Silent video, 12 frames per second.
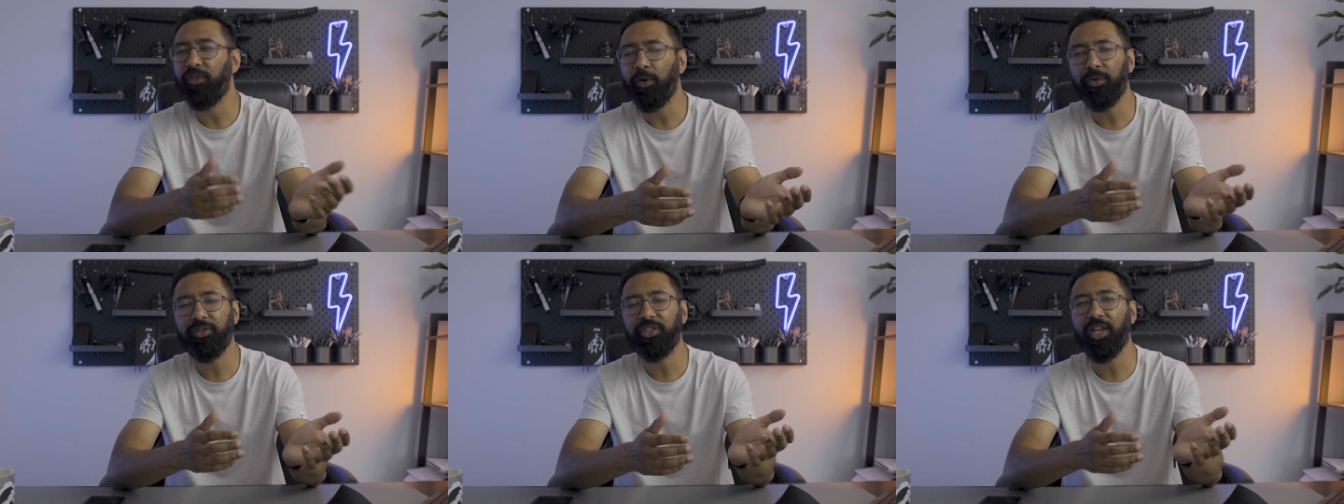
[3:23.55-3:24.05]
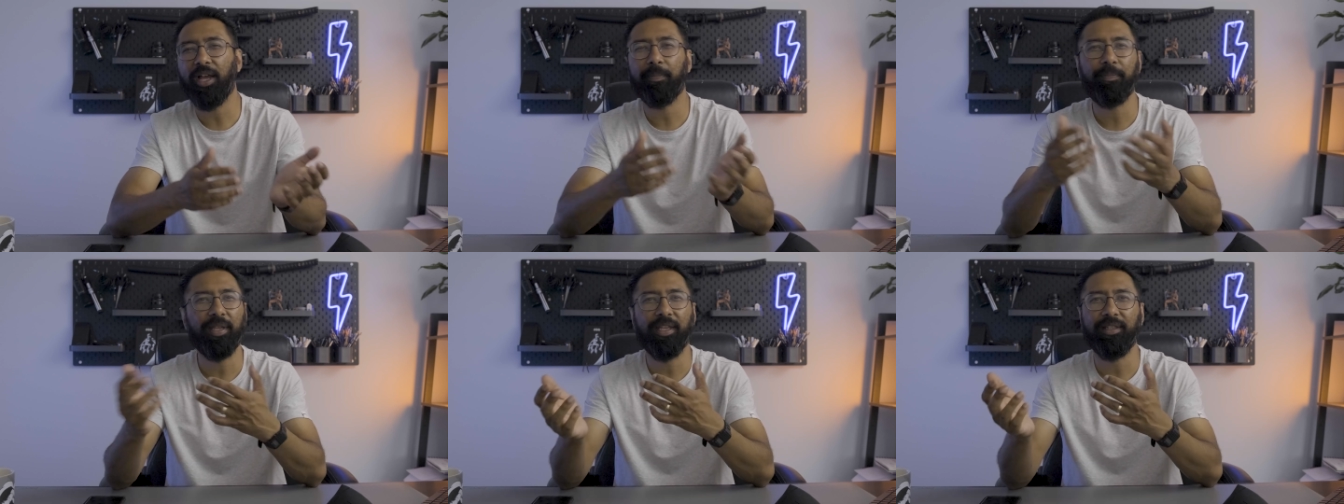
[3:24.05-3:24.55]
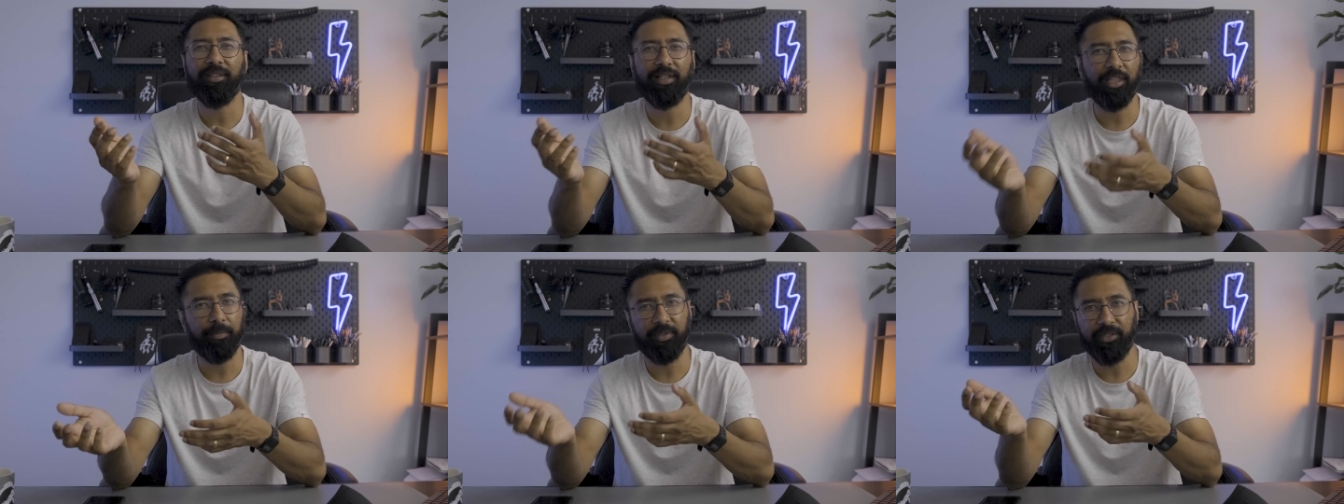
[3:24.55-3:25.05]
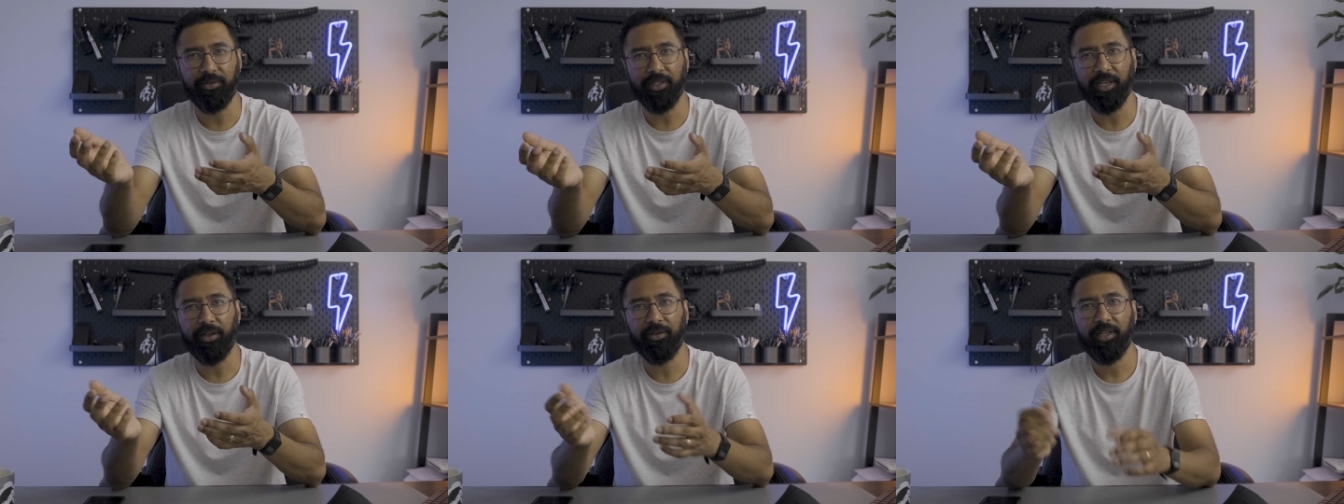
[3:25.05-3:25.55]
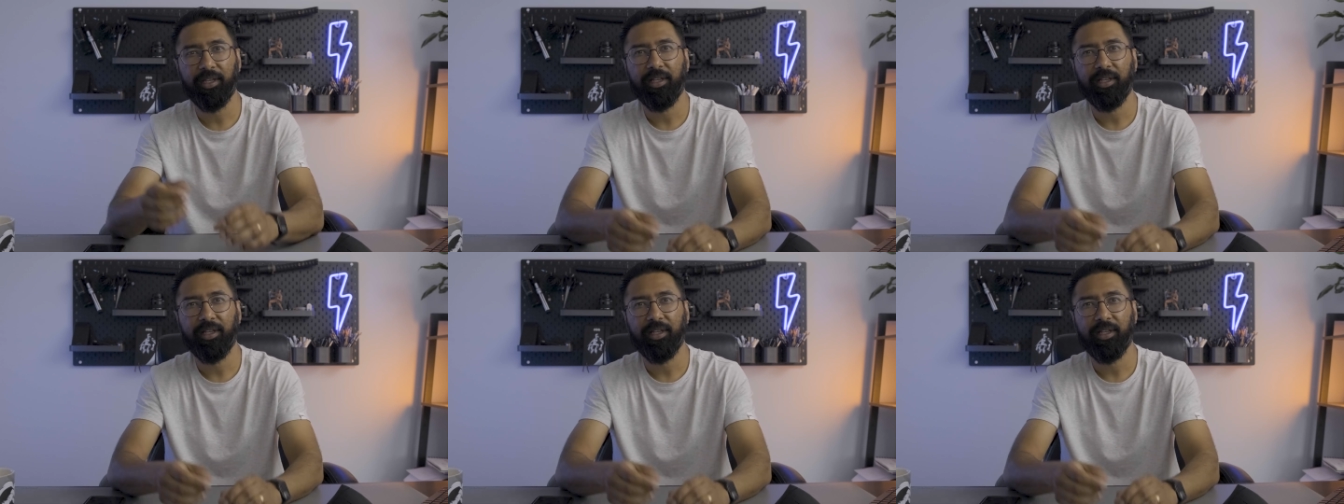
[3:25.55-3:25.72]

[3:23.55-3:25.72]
Photoshop and Clip Studio.